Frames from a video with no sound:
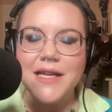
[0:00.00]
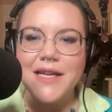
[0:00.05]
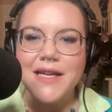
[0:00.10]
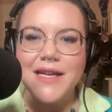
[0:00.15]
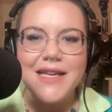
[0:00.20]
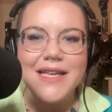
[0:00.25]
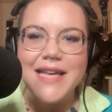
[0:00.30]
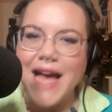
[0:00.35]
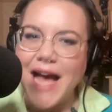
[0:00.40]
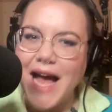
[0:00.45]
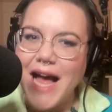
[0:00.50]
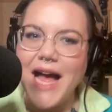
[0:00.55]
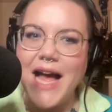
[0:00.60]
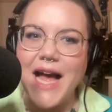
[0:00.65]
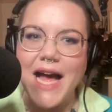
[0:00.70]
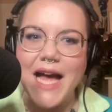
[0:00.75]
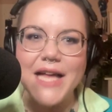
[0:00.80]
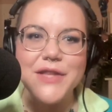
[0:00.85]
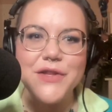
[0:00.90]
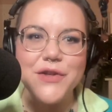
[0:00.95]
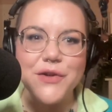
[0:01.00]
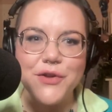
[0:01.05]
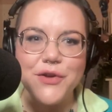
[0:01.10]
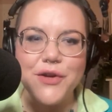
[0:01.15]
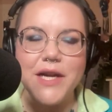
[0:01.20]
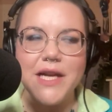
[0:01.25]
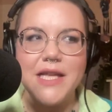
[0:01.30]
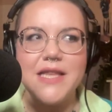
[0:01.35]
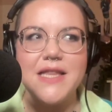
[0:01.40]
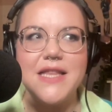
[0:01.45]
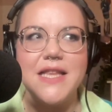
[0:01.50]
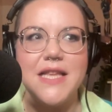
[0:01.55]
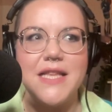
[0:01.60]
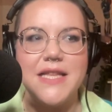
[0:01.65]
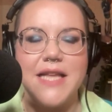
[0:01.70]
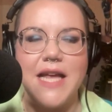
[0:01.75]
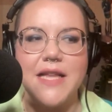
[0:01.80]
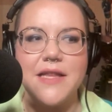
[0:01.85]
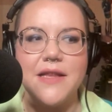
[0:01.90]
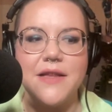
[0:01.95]
Yeah. And so there is this
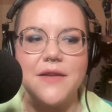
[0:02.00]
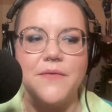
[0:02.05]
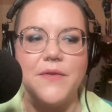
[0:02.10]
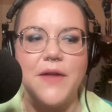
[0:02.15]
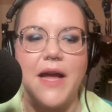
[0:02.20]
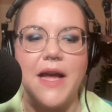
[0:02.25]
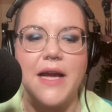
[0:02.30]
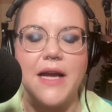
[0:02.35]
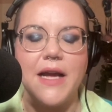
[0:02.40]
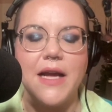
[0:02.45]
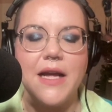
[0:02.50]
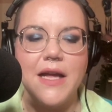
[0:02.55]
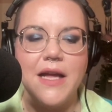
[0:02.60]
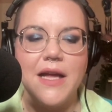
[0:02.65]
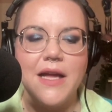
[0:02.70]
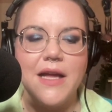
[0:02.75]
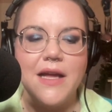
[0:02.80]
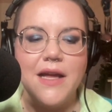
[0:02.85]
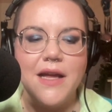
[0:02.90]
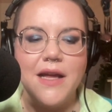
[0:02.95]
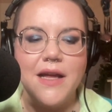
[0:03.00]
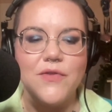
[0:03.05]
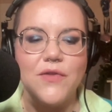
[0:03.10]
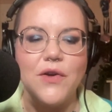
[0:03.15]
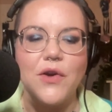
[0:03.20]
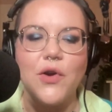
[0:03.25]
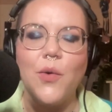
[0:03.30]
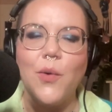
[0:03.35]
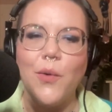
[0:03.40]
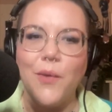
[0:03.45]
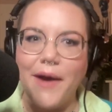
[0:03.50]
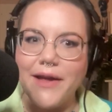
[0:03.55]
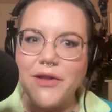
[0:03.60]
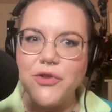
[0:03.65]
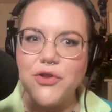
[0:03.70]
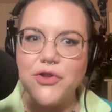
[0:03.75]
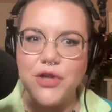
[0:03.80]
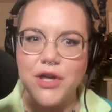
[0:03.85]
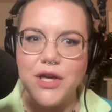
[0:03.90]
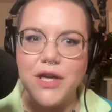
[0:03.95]
sense of like, the
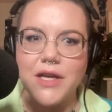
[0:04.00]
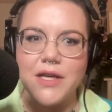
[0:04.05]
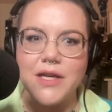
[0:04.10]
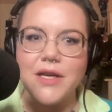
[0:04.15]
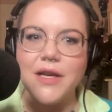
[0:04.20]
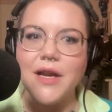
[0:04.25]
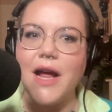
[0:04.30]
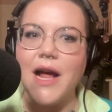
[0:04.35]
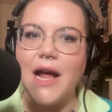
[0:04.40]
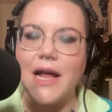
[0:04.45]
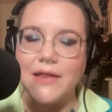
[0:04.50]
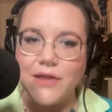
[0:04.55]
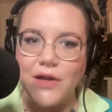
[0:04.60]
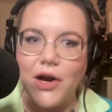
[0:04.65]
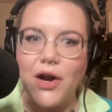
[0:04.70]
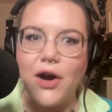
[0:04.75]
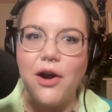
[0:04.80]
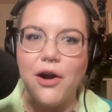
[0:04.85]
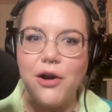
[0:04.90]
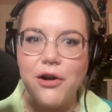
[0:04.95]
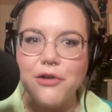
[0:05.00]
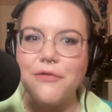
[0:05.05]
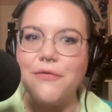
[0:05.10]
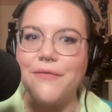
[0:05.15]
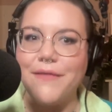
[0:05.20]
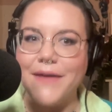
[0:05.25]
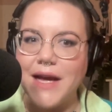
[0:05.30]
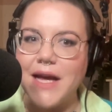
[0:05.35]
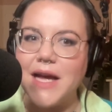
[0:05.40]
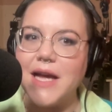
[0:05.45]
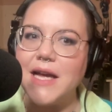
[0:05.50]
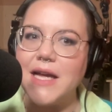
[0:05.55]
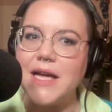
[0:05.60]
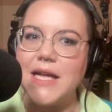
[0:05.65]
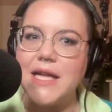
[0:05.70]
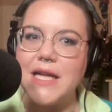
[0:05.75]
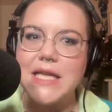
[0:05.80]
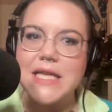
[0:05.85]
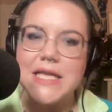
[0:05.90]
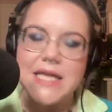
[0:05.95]
question at the heart of it
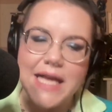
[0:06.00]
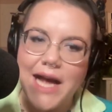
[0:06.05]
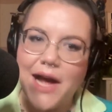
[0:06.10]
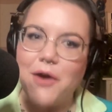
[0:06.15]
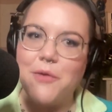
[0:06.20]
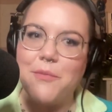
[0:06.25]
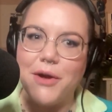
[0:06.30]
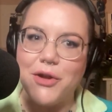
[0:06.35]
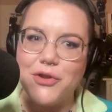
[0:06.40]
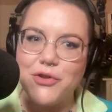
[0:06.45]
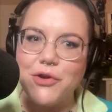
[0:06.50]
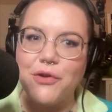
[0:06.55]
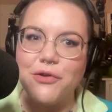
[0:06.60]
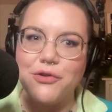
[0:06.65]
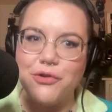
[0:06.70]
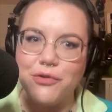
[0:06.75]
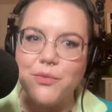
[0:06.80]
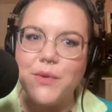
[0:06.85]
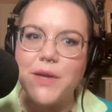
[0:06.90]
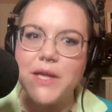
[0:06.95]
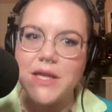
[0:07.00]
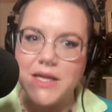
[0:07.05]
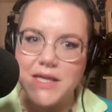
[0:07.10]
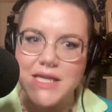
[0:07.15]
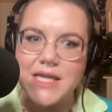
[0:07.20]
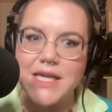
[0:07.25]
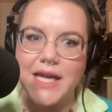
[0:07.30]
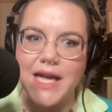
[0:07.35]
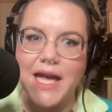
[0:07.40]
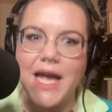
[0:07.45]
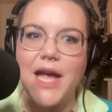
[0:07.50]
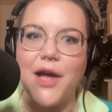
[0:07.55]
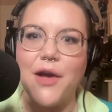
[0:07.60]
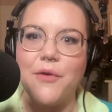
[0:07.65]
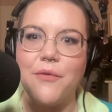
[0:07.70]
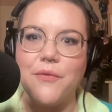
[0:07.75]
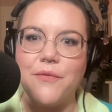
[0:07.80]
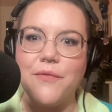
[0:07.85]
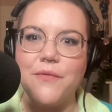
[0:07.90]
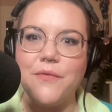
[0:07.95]
is how much are you willing to
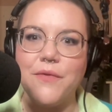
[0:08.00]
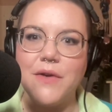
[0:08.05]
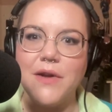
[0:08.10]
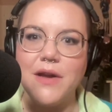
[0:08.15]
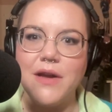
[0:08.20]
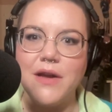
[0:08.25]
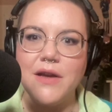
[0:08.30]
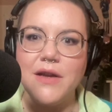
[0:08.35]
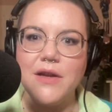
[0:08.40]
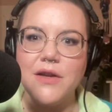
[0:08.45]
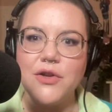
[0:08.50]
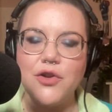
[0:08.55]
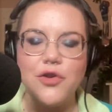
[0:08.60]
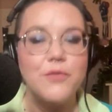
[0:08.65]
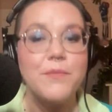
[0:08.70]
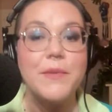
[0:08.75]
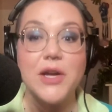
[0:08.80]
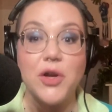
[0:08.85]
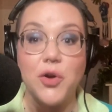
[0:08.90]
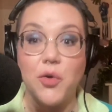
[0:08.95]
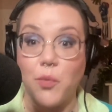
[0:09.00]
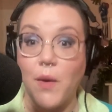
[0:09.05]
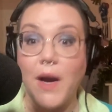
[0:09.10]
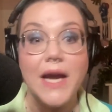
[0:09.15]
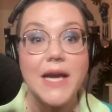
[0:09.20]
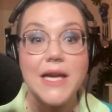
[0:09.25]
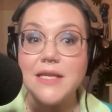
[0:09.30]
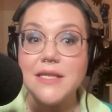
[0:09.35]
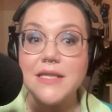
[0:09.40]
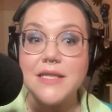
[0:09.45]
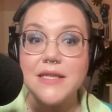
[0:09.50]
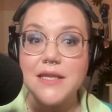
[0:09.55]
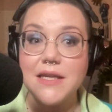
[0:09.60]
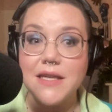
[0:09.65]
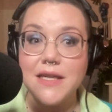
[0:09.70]
give to be great